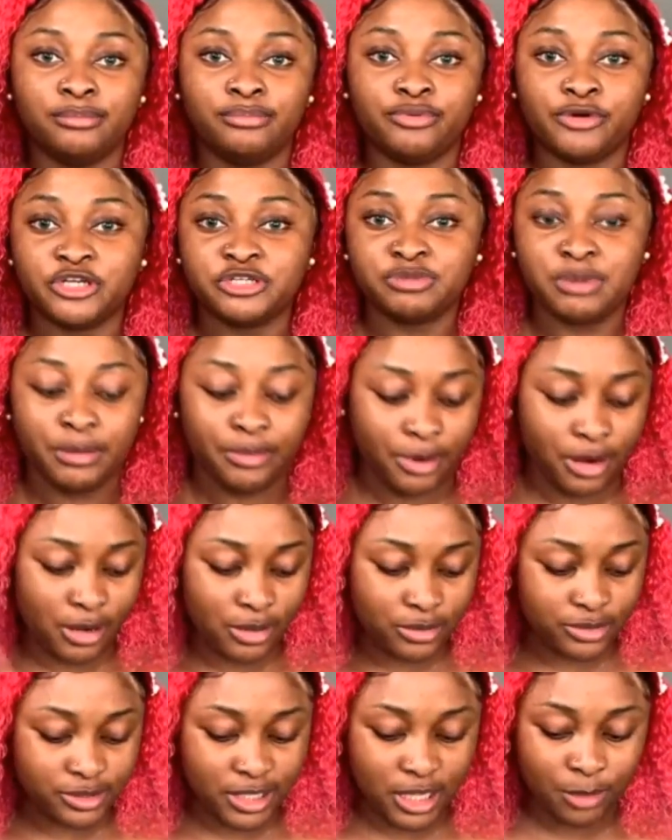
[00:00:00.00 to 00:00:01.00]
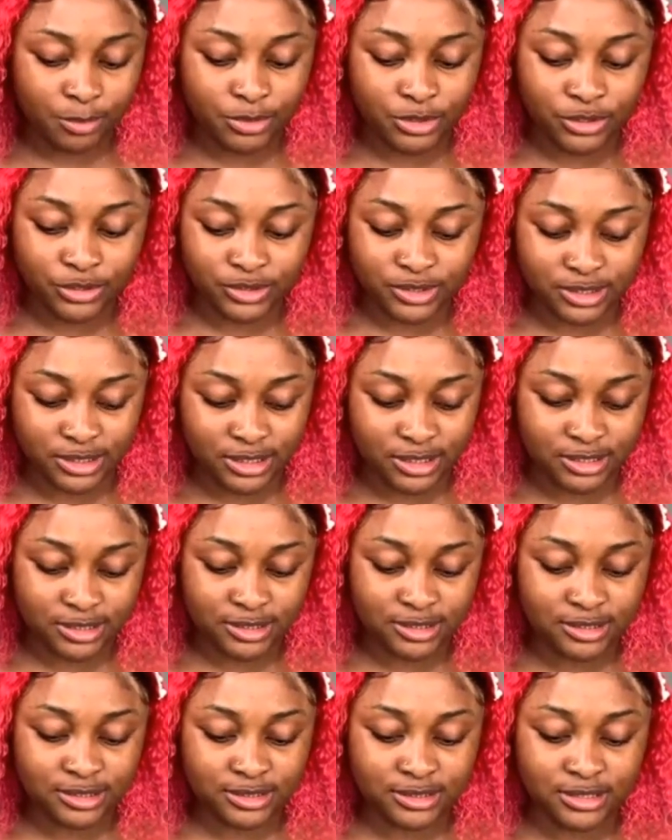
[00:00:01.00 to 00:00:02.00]
brush my brows. I'll be using
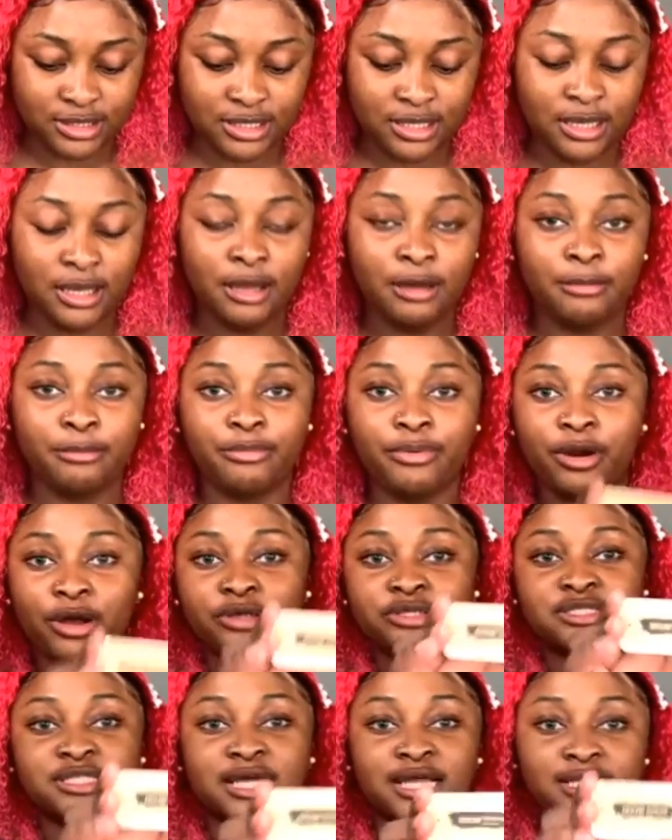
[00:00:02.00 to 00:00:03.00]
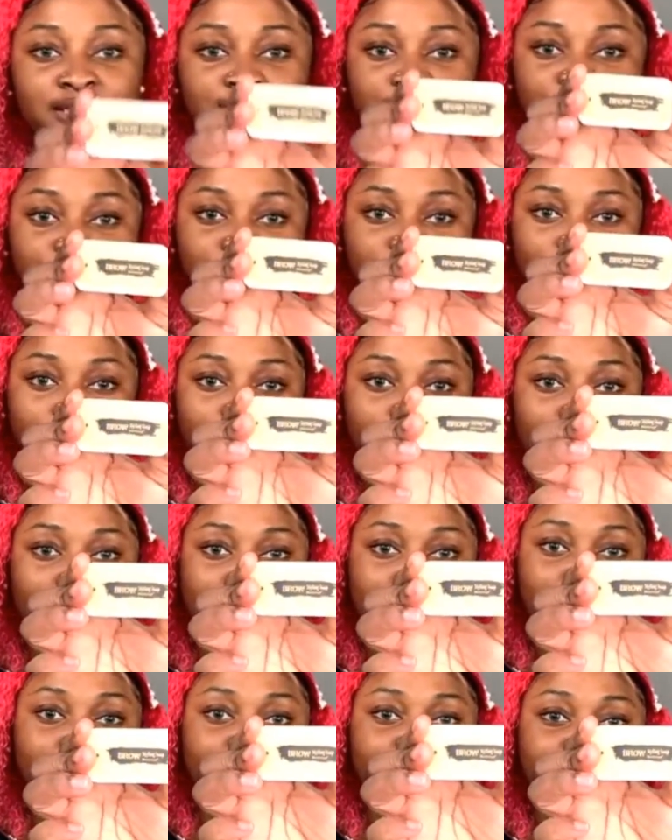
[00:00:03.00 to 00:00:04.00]
this brow styling soap.
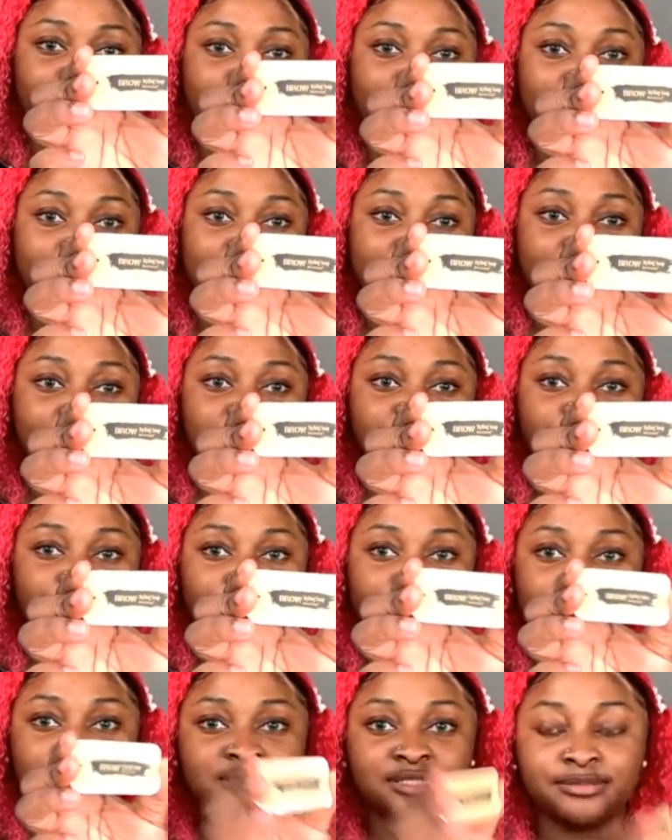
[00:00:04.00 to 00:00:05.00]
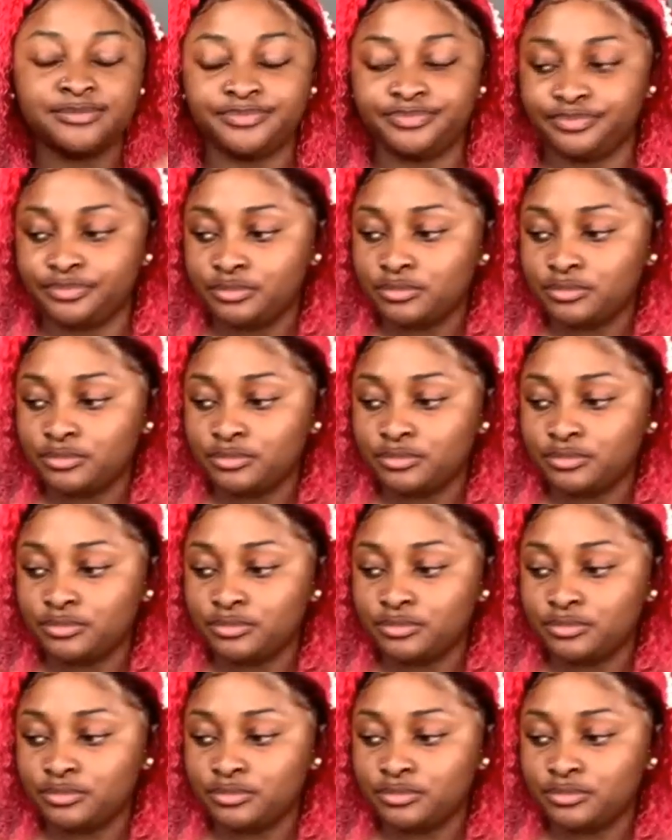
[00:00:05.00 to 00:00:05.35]
I got it from AliExpress,